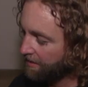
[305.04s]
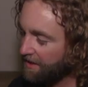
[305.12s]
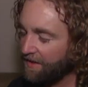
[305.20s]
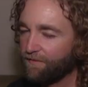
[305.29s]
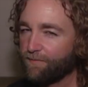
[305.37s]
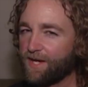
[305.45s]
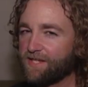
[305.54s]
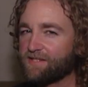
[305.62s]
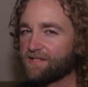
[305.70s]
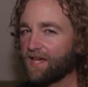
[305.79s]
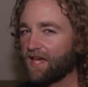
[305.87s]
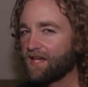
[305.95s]
if my
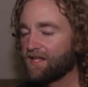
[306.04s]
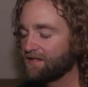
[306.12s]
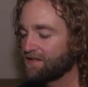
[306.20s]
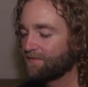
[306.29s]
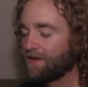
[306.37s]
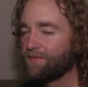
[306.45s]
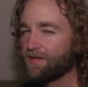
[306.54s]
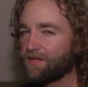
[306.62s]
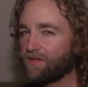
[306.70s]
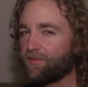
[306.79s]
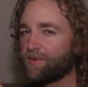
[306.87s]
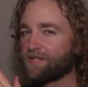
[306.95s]
skating's maybe a
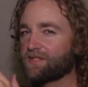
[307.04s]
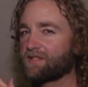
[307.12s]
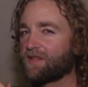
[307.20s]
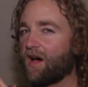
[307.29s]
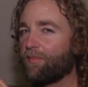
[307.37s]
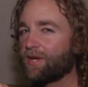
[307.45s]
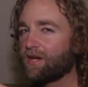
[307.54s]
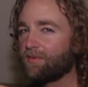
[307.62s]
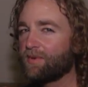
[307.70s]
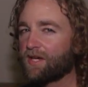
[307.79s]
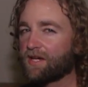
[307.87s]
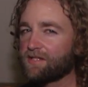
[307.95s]
little bit sloppier
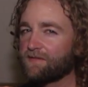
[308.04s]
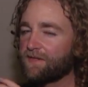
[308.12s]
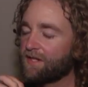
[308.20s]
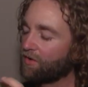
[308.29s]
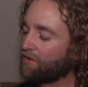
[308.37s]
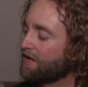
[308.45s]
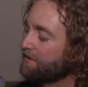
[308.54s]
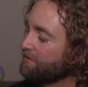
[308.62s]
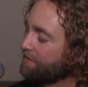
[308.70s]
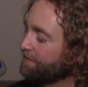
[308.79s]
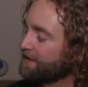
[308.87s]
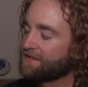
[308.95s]
because of it, or I don't
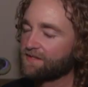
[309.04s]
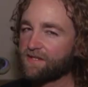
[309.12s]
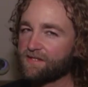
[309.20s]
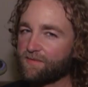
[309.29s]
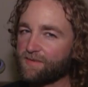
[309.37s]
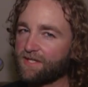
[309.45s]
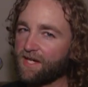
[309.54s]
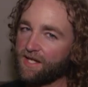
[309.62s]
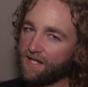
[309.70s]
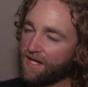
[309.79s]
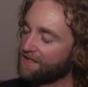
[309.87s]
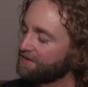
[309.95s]
know if that's because I'm
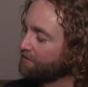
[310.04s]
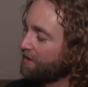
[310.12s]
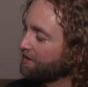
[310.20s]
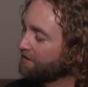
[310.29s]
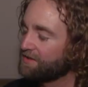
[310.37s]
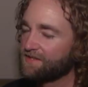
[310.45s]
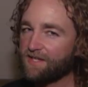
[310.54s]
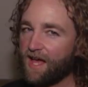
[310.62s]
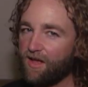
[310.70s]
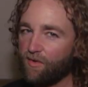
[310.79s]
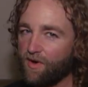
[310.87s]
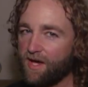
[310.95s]
skating anti-rocker.
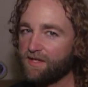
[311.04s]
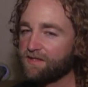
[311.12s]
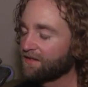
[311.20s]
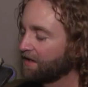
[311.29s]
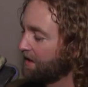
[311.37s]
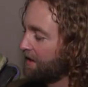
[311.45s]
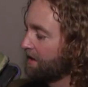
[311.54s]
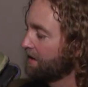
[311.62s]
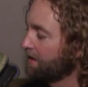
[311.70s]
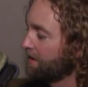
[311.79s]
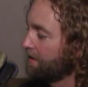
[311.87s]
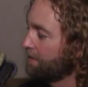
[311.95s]
Style-wise,
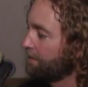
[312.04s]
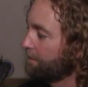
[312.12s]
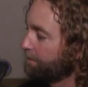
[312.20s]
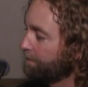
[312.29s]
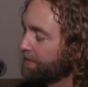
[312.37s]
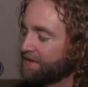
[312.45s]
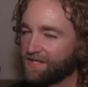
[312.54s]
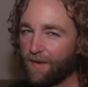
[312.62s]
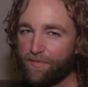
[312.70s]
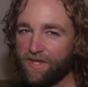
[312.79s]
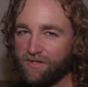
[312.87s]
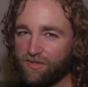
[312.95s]

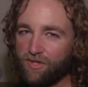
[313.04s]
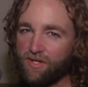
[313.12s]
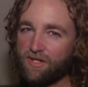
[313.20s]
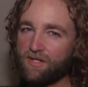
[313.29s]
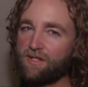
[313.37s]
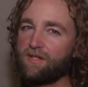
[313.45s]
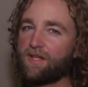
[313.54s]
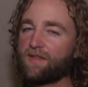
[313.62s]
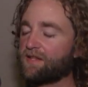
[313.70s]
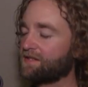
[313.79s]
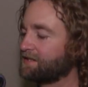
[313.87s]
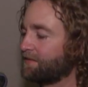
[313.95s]
some things are good and
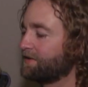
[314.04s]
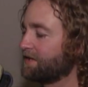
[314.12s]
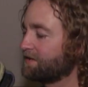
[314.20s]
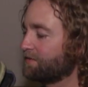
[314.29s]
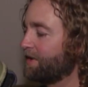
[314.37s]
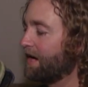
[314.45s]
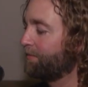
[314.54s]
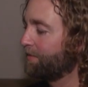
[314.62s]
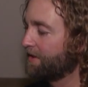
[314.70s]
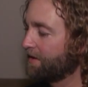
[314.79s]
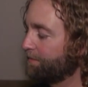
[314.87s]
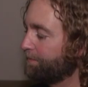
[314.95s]
then some things are bad,
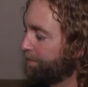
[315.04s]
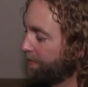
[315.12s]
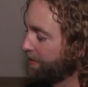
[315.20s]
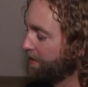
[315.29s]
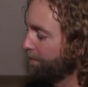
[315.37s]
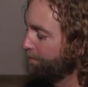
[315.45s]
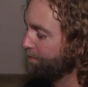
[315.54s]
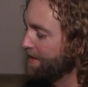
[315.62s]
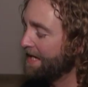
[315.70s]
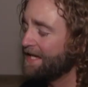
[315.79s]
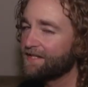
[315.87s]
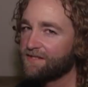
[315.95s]
but the
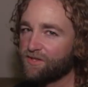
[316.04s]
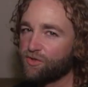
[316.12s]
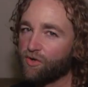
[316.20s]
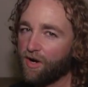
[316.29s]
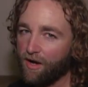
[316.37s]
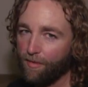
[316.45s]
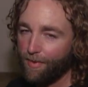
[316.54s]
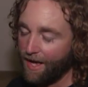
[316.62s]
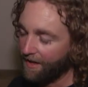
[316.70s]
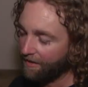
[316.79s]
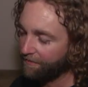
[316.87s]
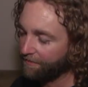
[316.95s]
biggest
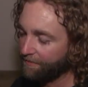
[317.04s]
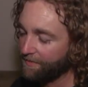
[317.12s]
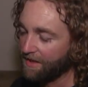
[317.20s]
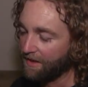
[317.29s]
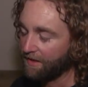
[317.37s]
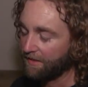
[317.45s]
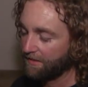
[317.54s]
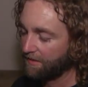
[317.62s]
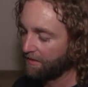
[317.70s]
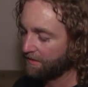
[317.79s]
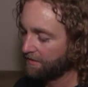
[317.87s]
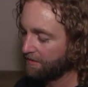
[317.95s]
drawback for me,
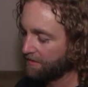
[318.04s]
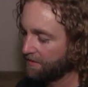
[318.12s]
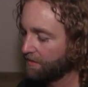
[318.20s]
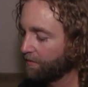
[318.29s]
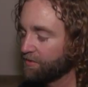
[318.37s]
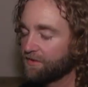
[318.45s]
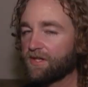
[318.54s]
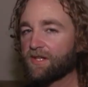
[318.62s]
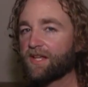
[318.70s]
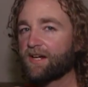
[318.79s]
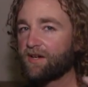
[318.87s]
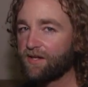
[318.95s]
the most
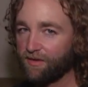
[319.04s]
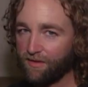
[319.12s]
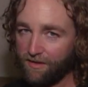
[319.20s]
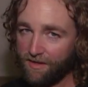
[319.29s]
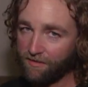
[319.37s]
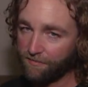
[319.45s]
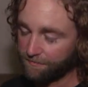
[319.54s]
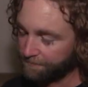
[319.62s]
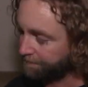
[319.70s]
glaring thing